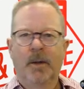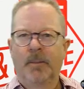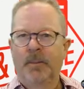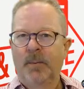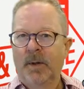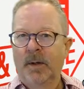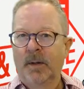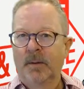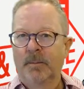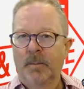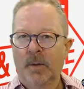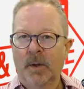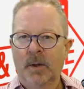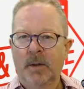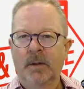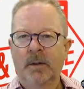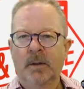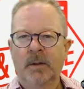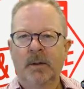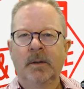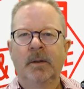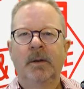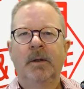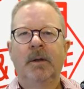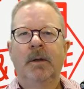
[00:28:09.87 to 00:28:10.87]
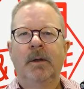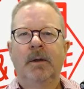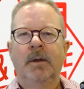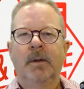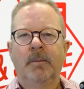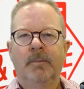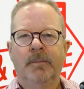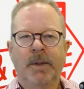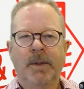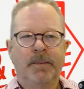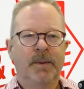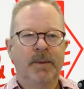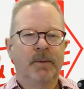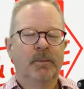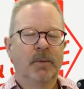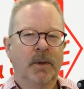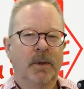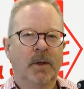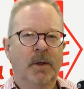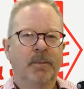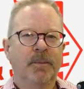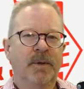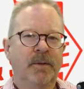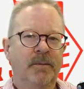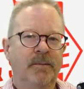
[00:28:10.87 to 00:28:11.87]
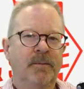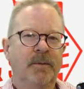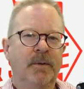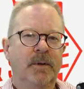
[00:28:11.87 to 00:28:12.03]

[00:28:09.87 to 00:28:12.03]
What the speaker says: a product marketer, maybe it will help